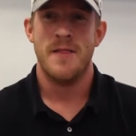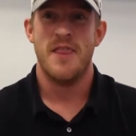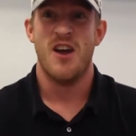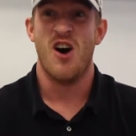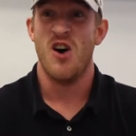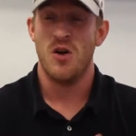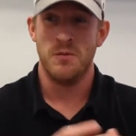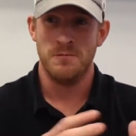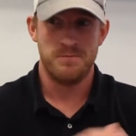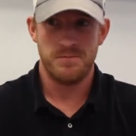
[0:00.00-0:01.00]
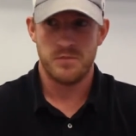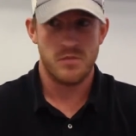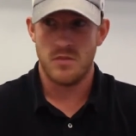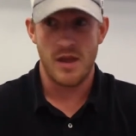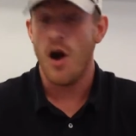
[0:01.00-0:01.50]
they all
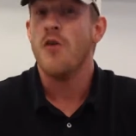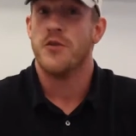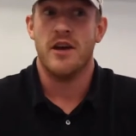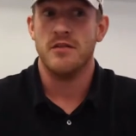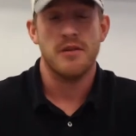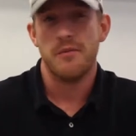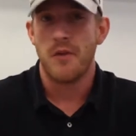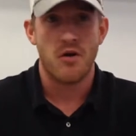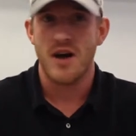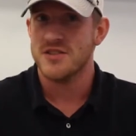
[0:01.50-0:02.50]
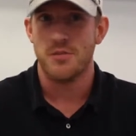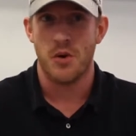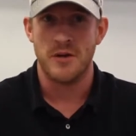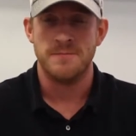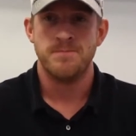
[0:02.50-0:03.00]
failed across the board.